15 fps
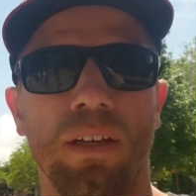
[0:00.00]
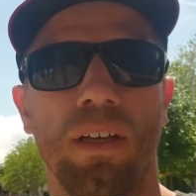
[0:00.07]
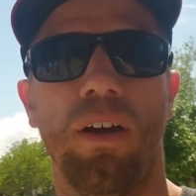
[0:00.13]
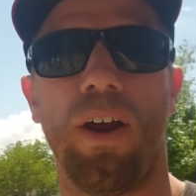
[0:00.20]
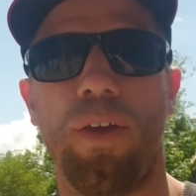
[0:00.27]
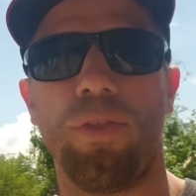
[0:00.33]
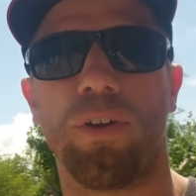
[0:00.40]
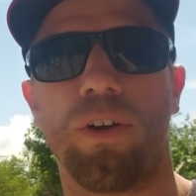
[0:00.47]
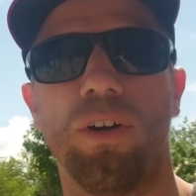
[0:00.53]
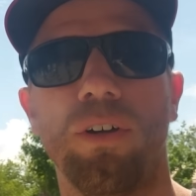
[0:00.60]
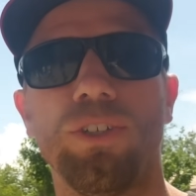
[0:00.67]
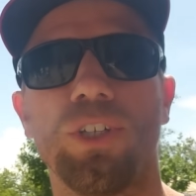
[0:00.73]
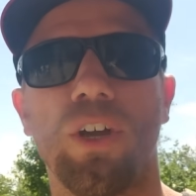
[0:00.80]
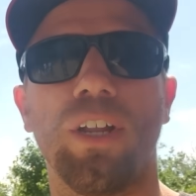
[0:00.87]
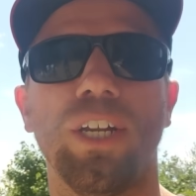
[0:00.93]
right, the
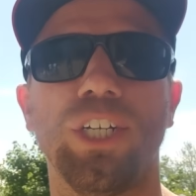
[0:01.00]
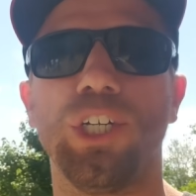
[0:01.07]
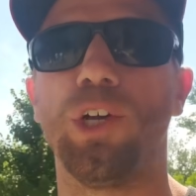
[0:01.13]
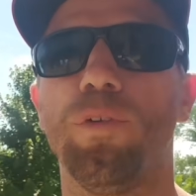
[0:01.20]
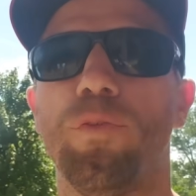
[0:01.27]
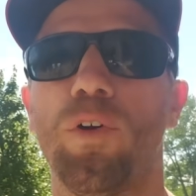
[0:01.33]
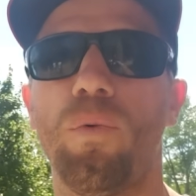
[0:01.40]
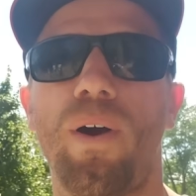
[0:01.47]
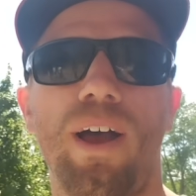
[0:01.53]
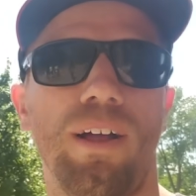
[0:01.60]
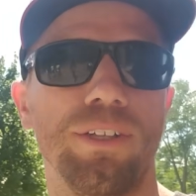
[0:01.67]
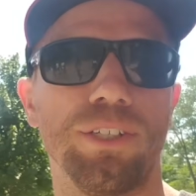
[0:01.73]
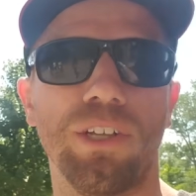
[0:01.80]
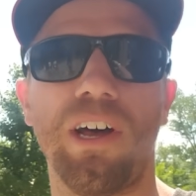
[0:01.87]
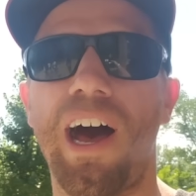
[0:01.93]
girls are gonna chill for a while.
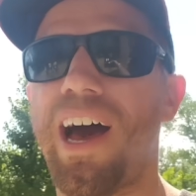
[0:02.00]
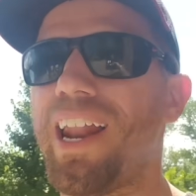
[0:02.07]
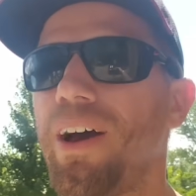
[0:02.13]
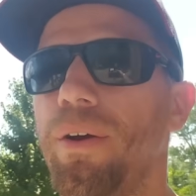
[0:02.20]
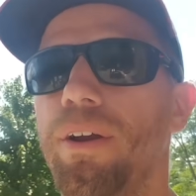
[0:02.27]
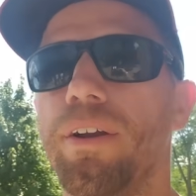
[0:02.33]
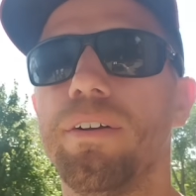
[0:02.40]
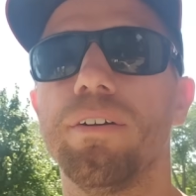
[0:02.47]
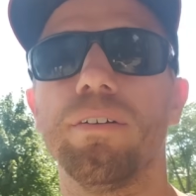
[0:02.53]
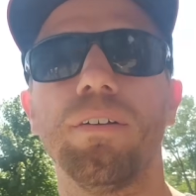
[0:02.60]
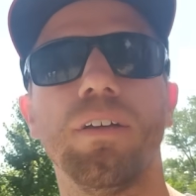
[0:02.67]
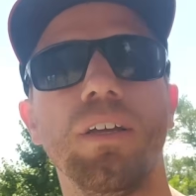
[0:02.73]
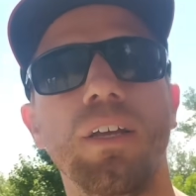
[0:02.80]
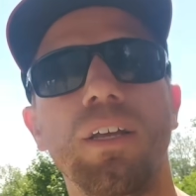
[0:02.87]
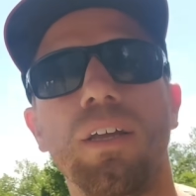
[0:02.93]
It's a little hot out here.
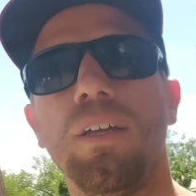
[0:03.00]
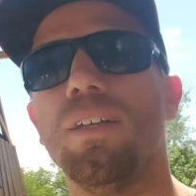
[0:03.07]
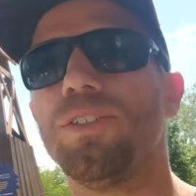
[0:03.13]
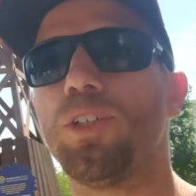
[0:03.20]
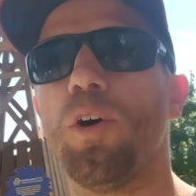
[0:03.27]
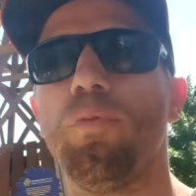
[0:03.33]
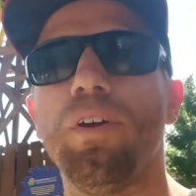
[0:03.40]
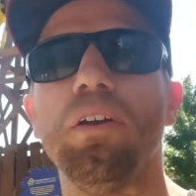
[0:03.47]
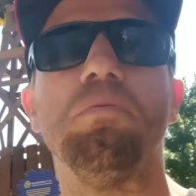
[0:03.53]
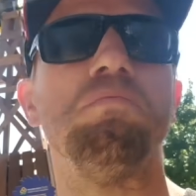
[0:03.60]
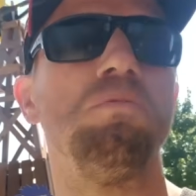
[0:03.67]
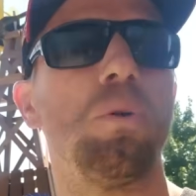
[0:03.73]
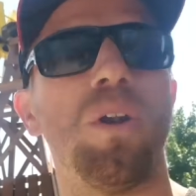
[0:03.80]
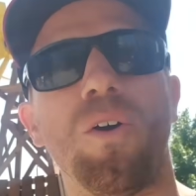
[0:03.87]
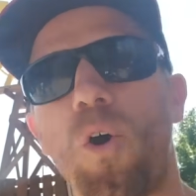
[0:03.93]
Sophie, you
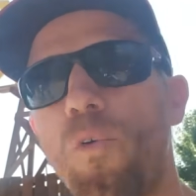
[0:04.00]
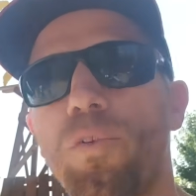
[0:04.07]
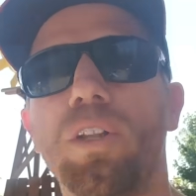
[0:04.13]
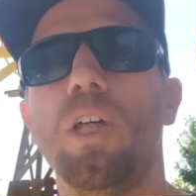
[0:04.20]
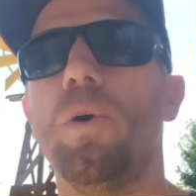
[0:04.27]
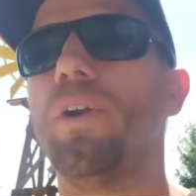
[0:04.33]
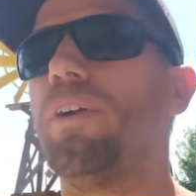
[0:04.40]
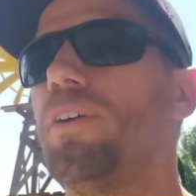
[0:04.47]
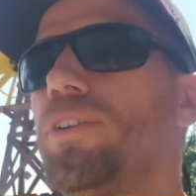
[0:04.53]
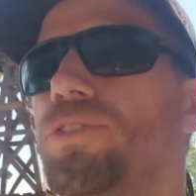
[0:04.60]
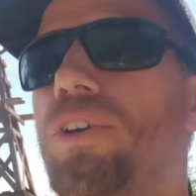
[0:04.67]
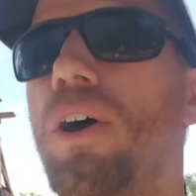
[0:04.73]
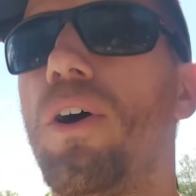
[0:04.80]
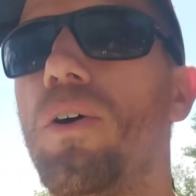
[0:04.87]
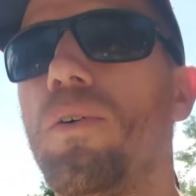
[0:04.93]
don't wanna overload her,
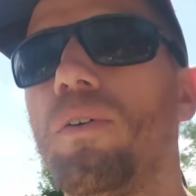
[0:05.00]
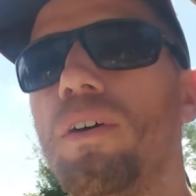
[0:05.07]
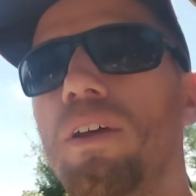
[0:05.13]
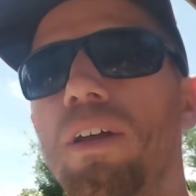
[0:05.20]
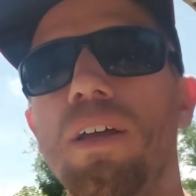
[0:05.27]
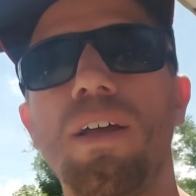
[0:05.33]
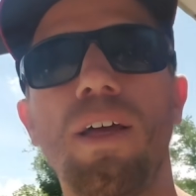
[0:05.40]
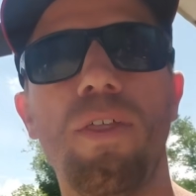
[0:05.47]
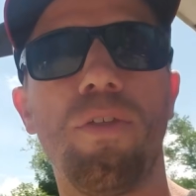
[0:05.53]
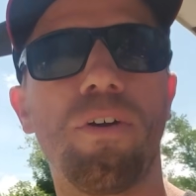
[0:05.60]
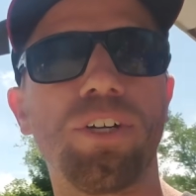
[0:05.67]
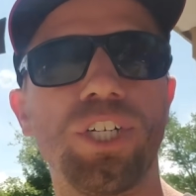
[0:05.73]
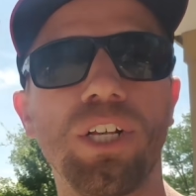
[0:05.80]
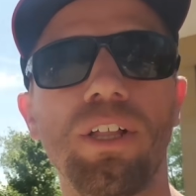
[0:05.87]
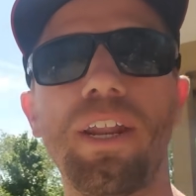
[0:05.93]
so they're
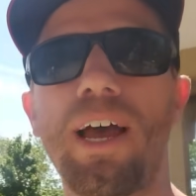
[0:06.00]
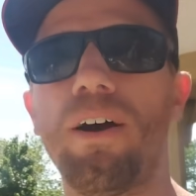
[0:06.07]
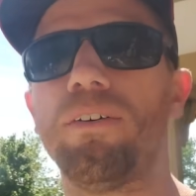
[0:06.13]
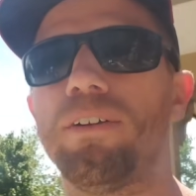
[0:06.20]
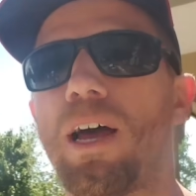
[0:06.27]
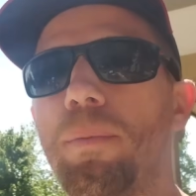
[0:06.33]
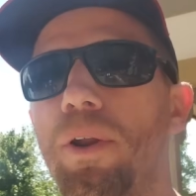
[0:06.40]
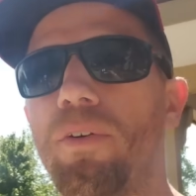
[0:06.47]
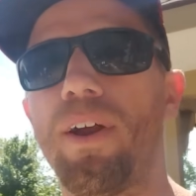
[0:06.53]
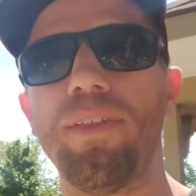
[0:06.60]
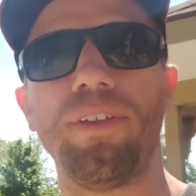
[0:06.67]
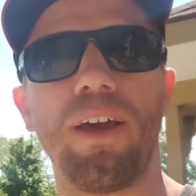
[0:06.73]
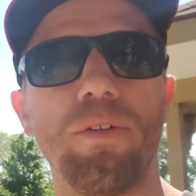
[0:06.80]
chilling out. I'm gonna ride the